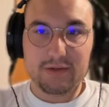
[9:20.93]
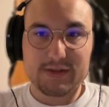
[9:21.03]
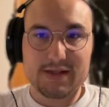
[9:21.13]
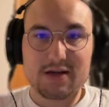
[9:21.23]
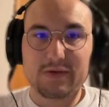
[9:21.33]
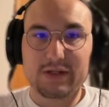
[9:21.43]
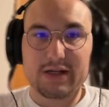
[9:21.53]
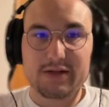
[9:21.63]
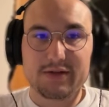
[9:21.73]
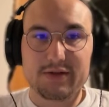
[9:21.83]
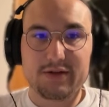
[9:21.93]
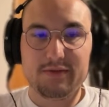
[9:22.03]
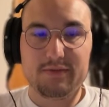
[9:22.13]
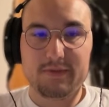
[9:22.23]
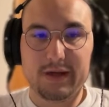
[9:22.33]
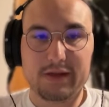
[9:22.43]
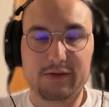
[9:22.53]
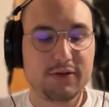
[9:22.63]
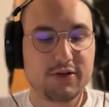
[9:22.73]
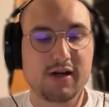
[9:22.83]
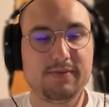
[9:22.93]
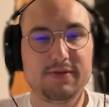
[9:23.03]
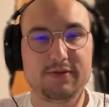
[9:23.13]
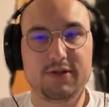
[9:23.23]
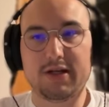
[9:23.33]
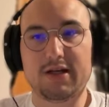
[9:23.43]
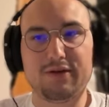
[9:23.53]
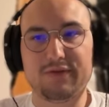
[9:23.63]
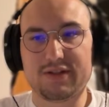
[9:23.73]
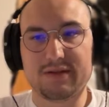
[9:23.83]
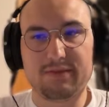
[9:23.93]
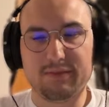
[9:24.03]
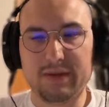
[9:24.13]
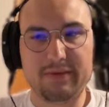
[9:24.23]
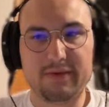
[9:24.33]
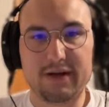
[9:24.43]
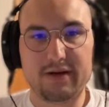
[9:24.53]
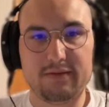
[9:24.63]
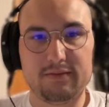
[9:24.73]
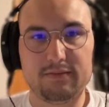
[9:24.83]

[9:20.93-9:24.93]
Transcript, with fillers: Soundgoodizer can do the job. So check it out. For example, maybe right here.